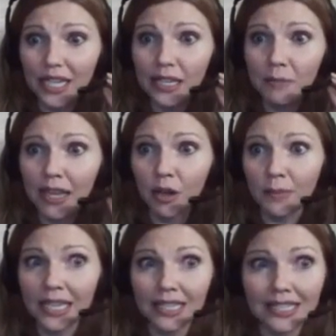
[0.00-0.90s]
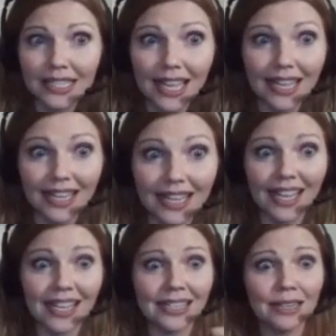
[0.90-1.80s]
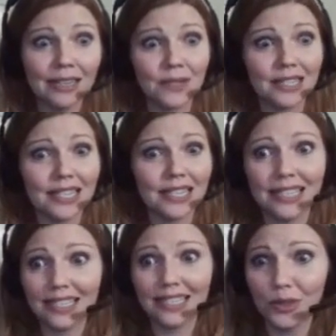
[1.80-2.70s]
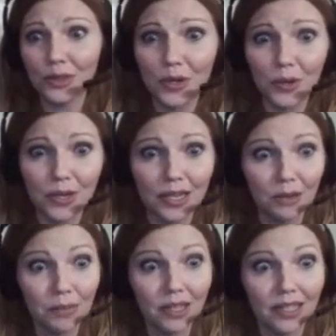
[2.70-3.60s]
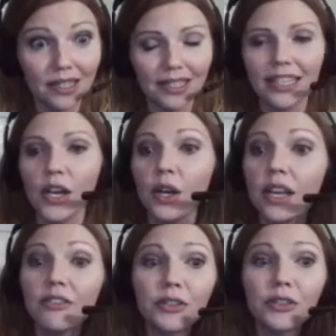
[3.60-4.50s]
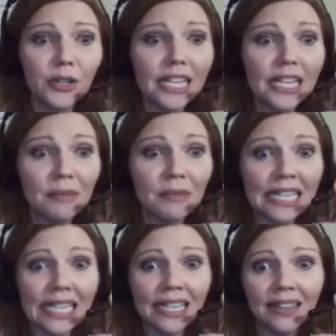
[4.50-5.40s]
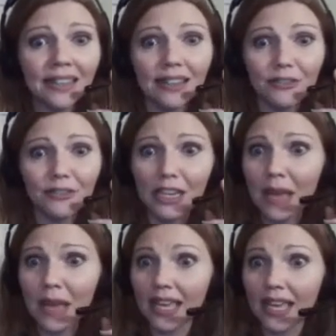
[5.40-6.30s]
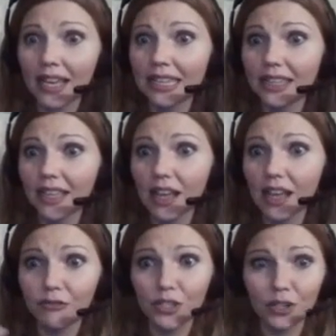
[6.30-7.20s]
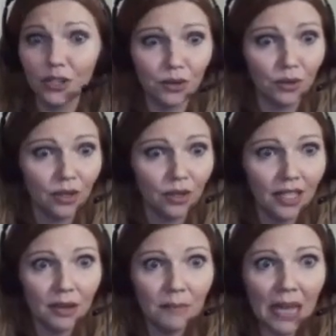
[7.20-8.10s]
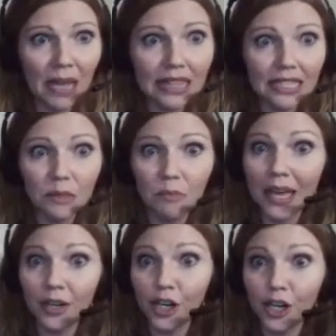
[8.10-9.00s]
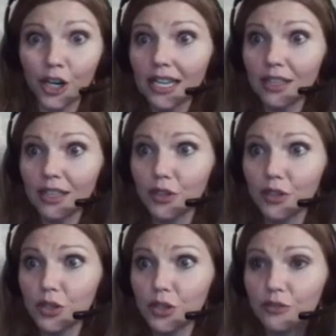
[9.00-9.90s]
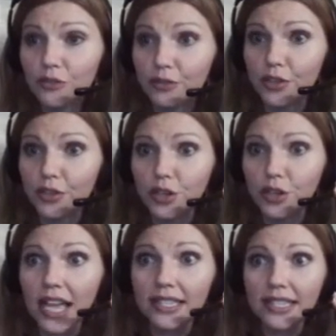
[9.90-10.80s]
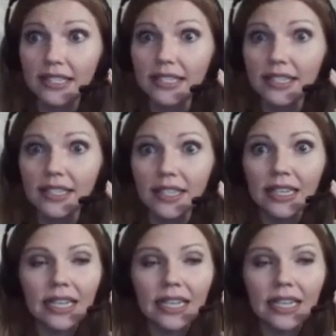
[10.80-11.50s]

email me and say, hey, I didn't want to say this on the recording, but, feel free to give me any feedback. I'd love to make this better in the future for future classes.